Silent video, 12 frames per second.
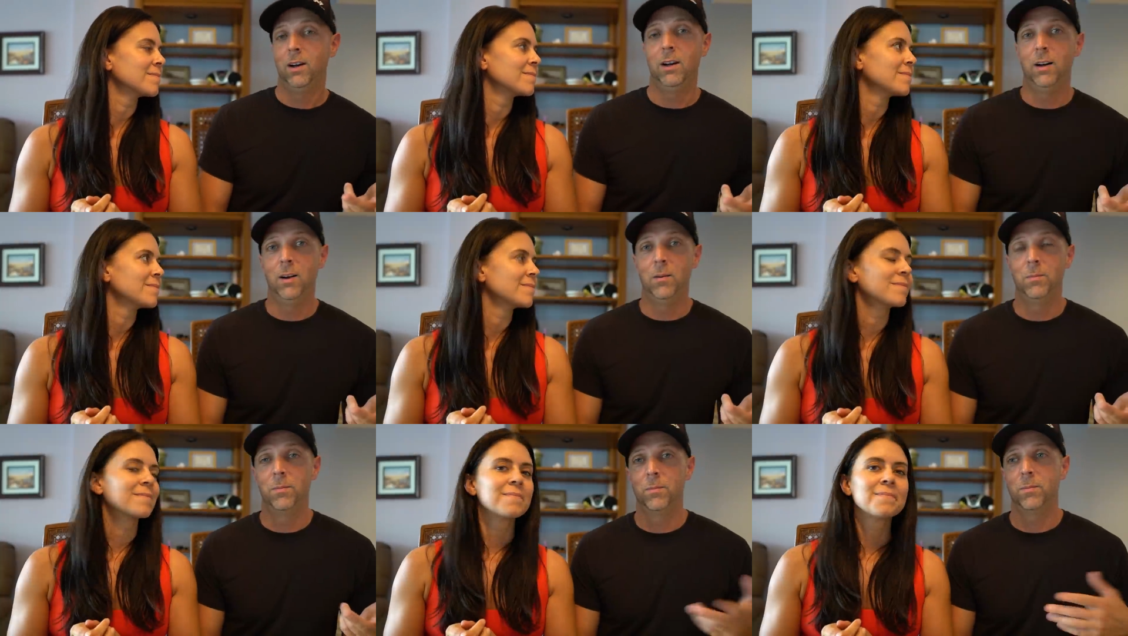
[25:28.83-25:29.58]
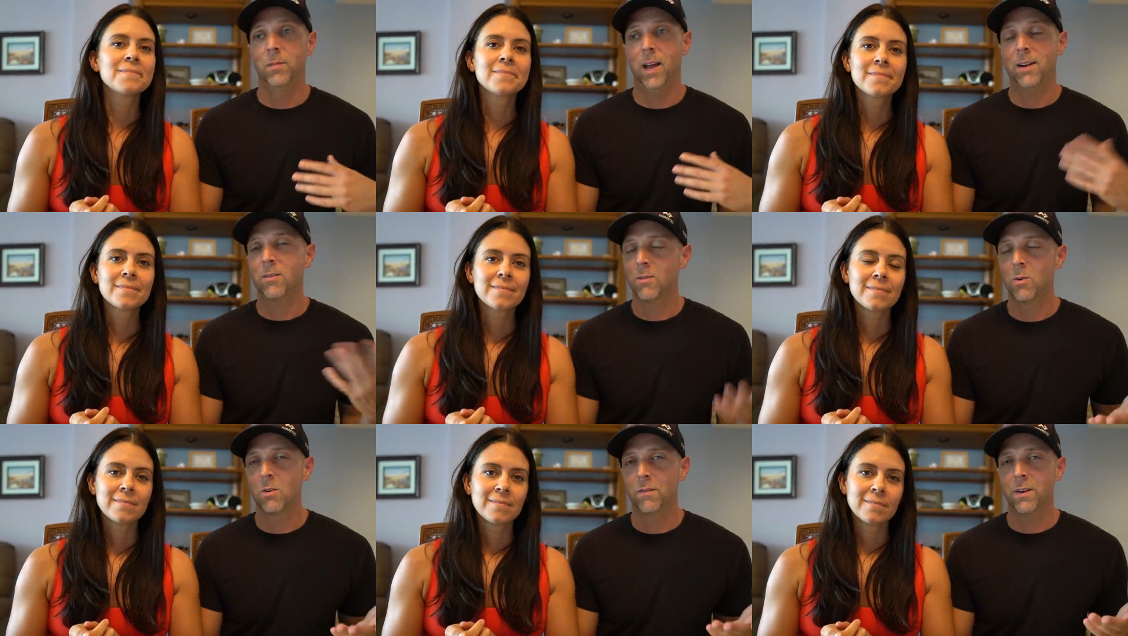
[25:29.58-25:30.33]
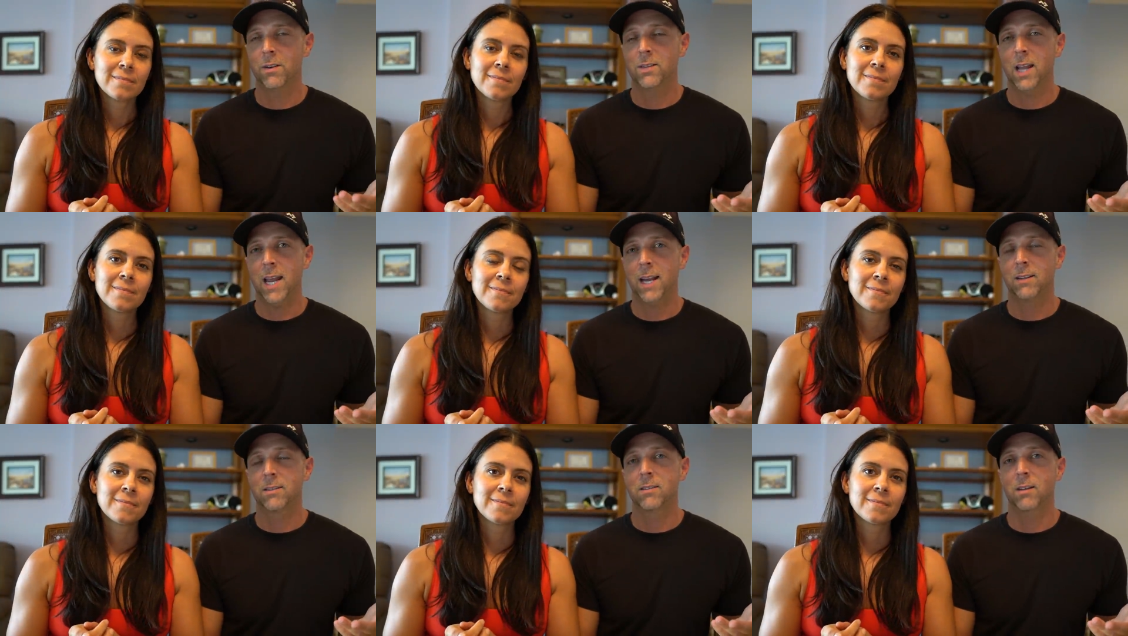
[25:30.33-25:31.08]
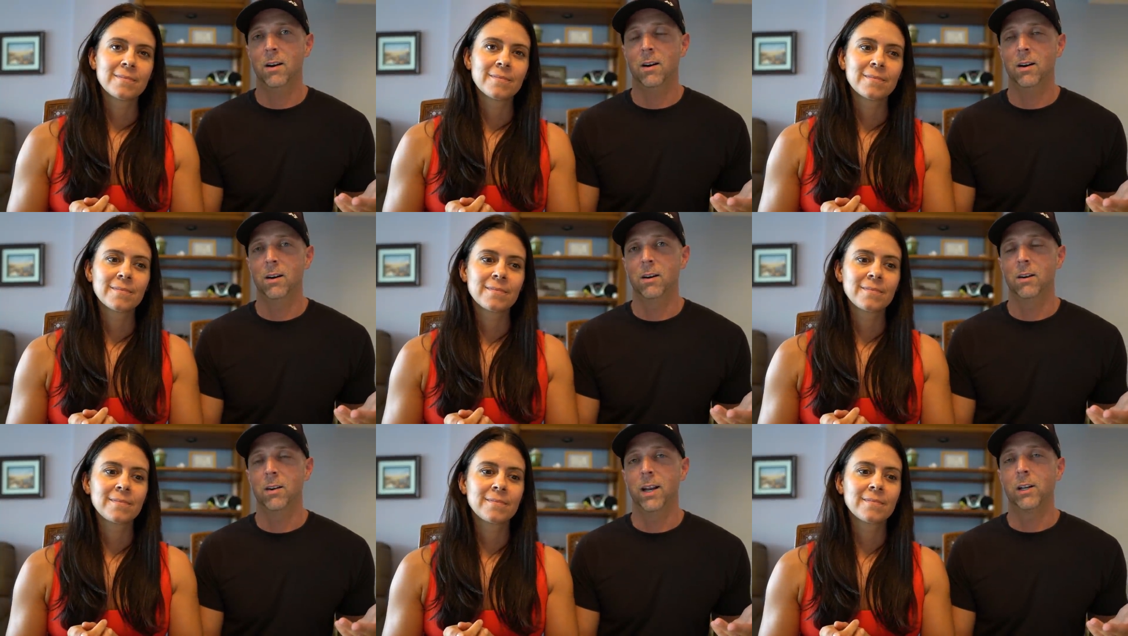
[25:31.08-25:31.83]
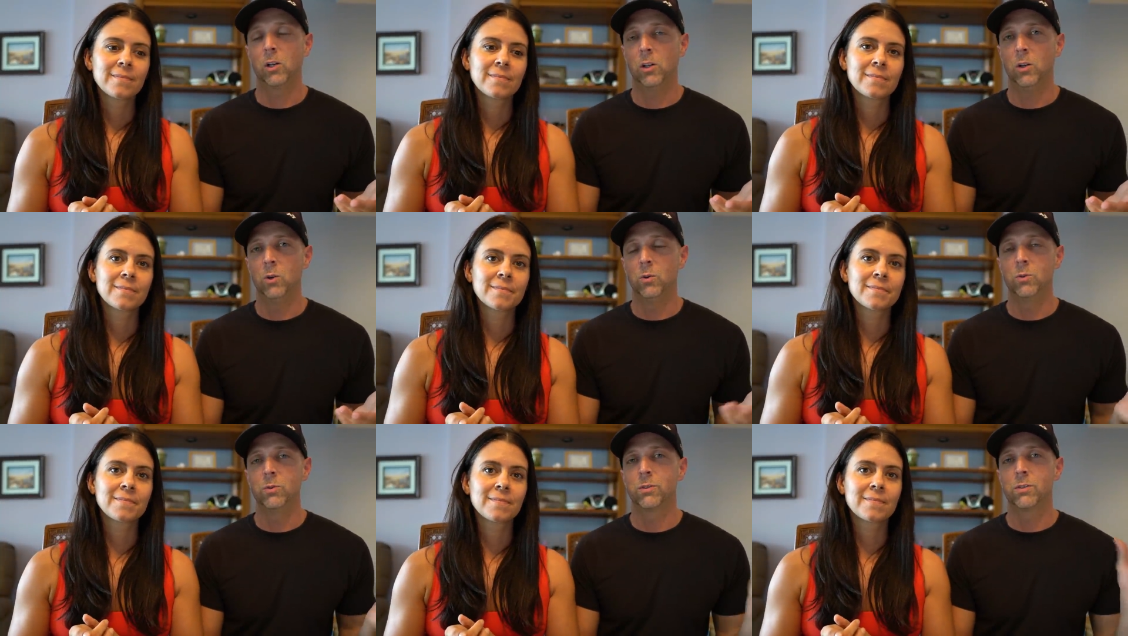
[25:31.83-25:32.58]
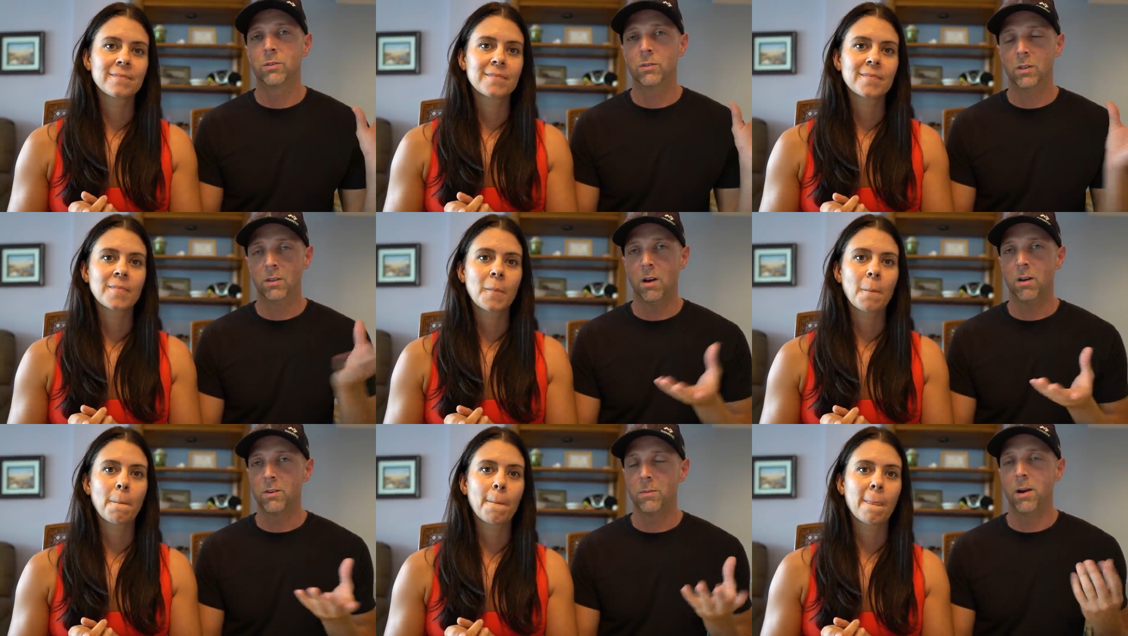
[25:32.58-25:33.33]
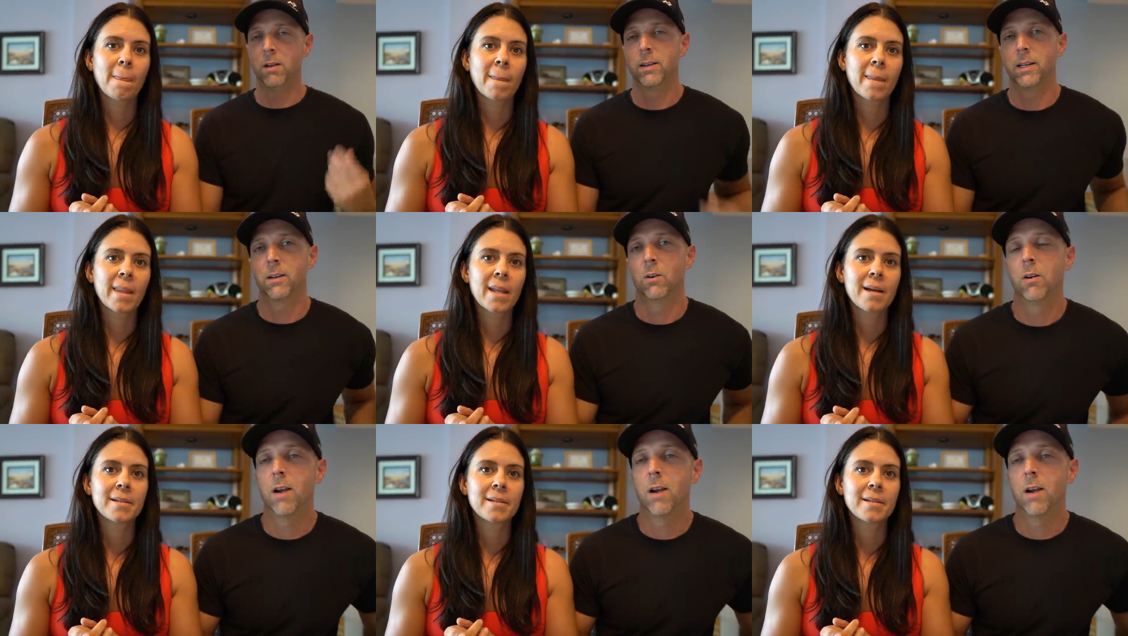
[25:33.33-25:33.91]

Speaker 1: I don't know if their tanks are enclosed in the underbelly or